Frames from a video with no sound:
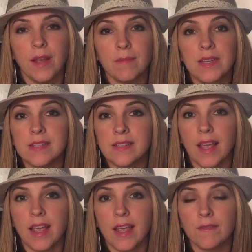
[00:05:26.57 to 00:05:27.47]
families
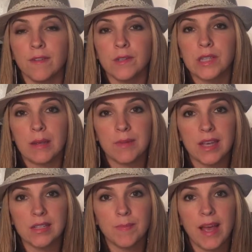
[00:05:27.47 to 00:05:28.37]
a first-time
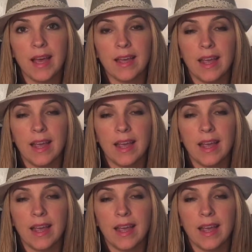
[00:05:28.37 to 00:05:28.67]
guest bag,